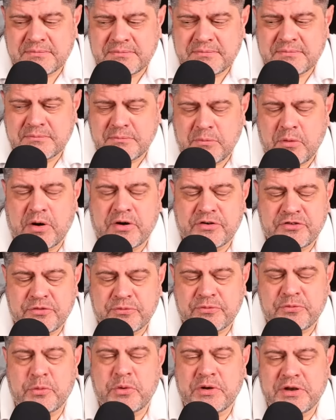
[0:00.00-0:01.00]
March
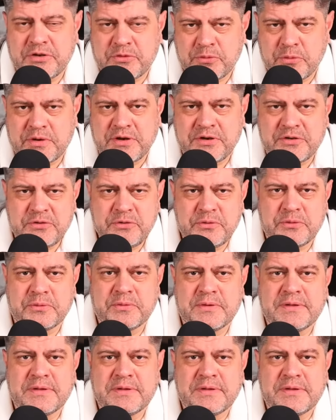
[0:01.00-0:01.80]
of 2022.